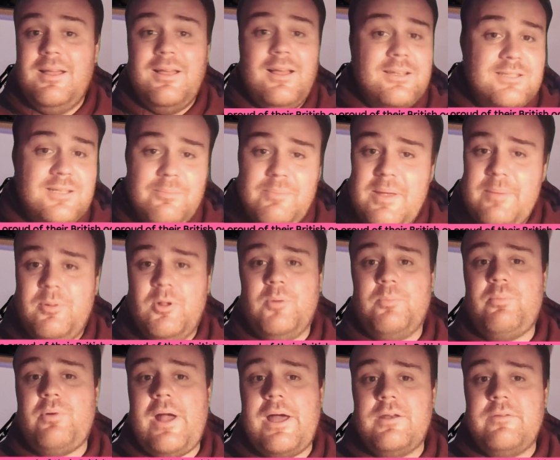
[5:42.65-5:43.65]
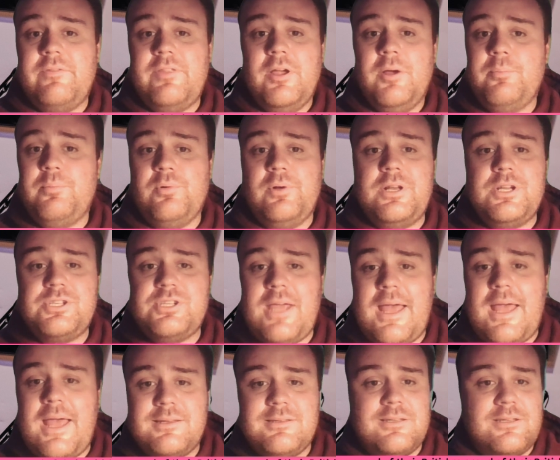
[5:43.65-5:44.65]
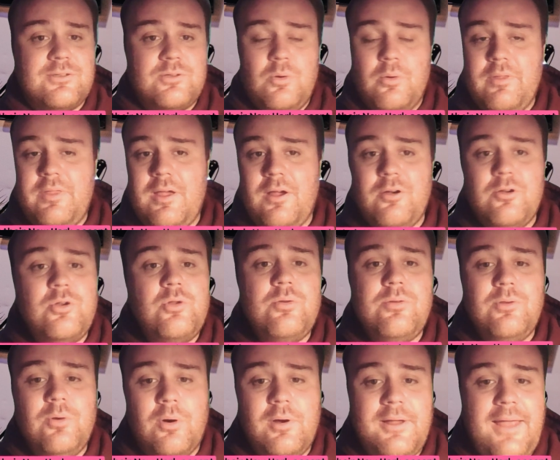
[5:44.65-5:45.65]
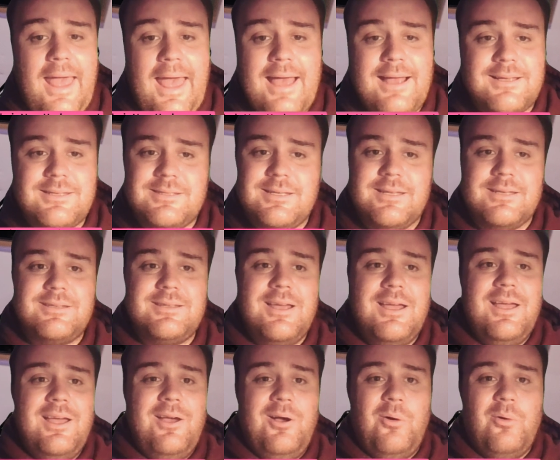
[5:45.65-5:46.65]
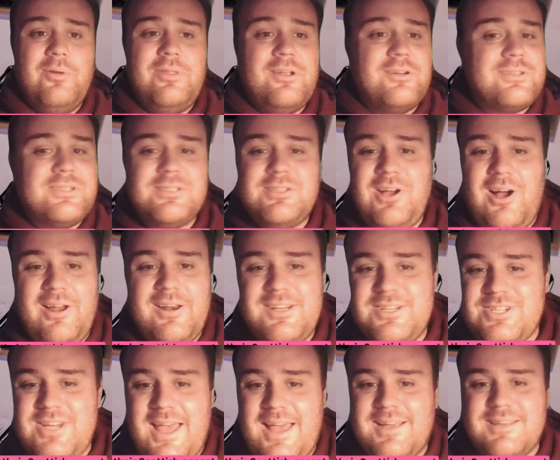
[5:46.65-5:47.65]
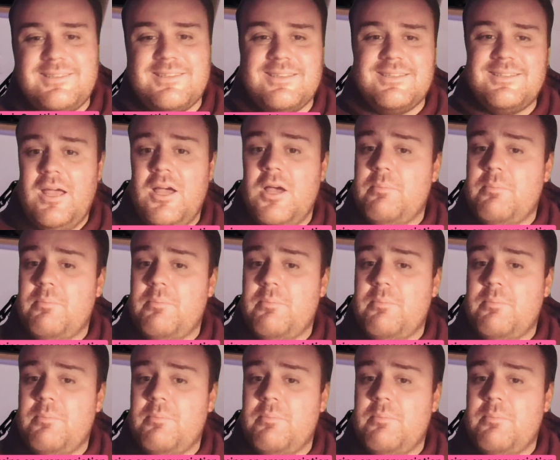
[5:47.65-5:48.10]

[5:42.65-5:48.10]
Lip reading: Some people are proud of their British accent, or their New York accent, or their Scottish accent.